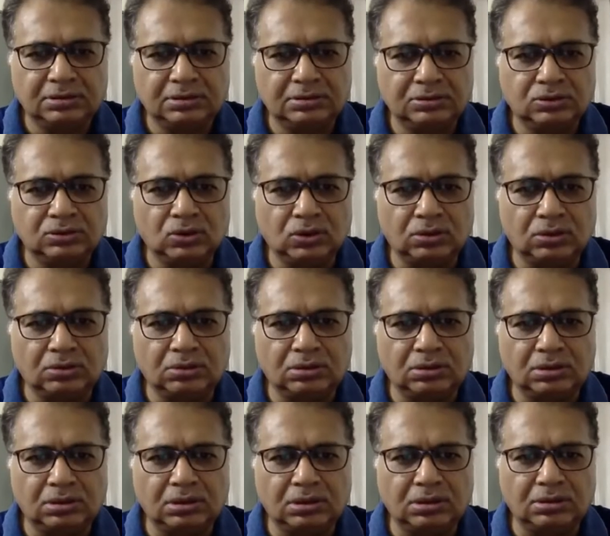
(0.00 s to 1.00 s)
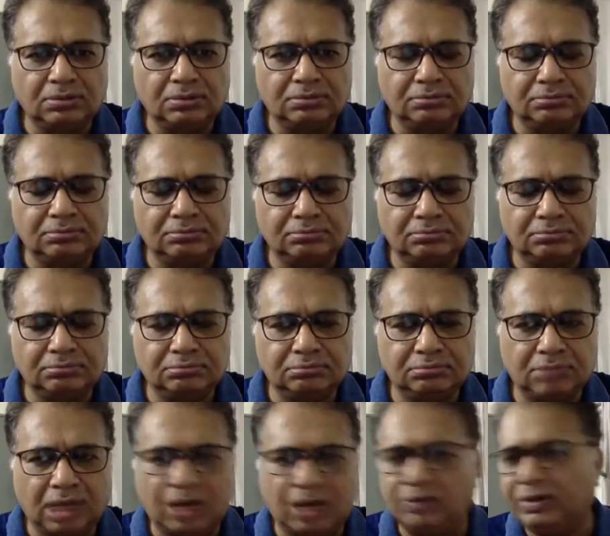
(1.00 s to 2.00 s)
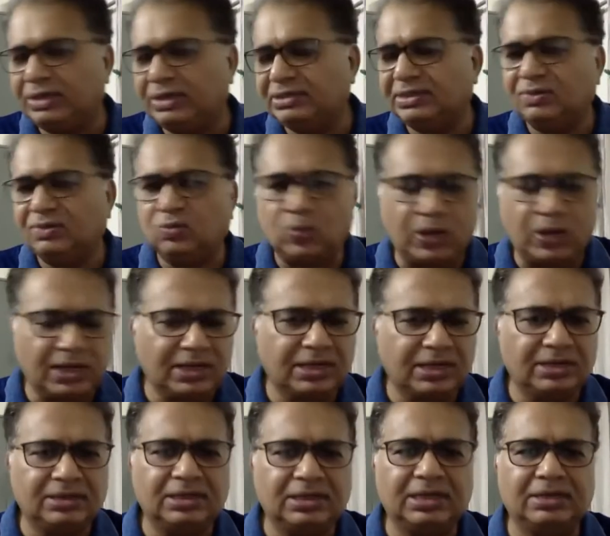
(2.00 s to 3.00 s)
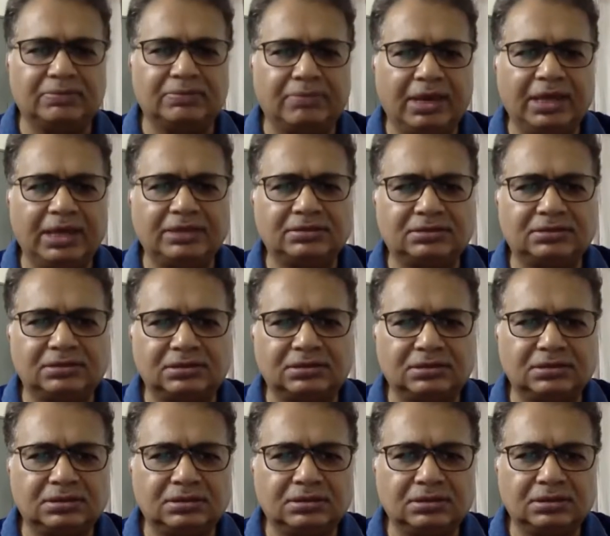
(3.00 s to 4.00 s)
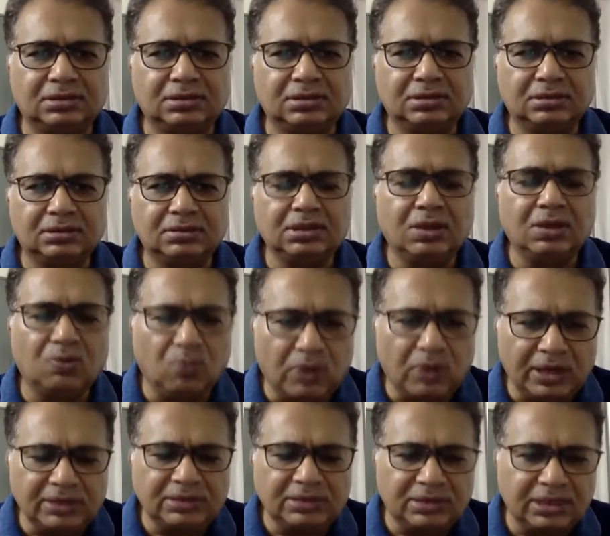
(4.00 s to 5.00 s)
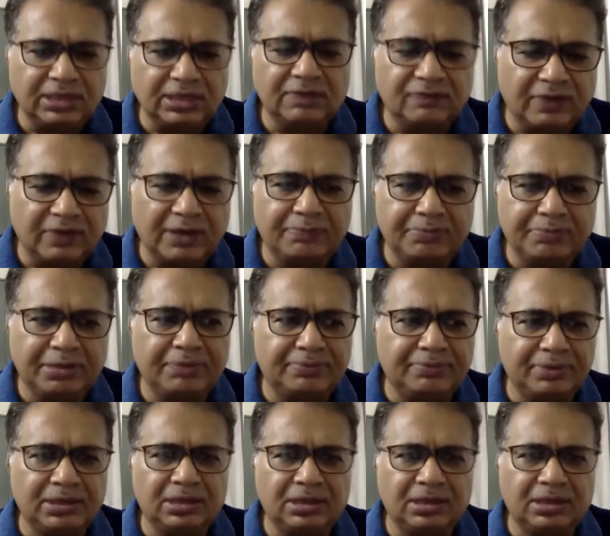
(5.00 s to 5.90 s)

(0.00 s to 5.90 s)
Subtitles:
So how does it work in that maze? You have 135 people,